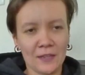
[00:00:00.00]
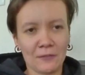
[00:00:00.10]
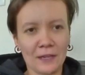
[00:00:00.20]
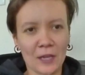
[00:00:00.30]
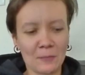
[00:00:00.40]

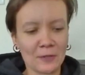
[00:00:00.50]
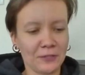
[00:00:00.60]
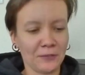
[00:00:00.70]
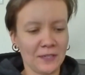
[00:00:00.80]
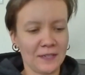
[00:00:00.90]
finding
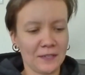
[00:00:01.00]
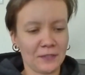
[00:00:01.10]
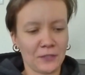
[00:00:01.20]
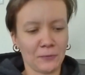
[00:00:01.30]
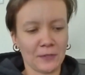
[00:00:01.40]

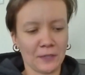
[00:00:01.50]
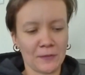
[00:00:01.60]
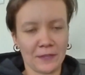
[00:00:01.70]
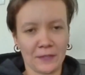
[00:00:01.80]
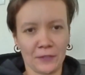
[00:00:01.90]
opportunities to work
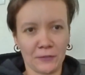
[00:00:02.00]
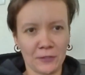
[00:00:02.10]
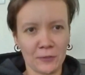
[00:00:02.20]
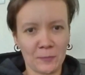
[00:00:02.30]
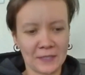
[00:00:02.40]
with other
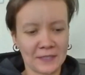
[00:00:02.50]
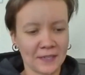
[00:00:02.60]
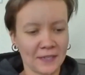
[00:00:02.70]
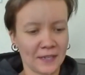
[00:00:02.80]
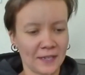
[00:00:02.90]
groups
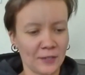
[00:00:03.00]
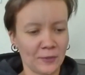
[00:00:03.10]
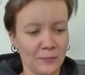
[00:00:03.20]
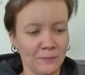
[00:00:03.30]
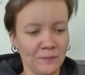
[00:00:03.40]

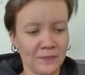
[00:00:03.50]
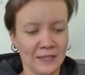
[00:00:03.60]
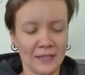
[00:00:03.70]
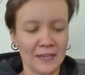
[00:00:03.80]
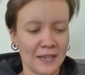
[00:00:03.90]

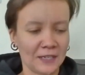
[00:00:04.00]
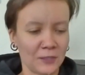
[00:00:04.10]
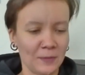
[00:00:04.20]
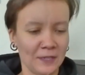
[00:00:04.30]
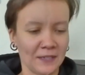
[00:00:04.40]
and
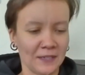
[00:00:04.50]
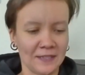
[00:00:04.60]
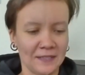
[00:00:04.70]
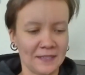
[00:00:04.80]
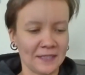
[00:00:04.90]
connect,
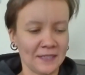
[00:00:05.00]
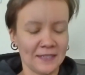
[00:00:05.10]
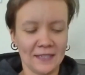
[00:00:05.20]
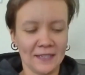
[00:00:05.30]
because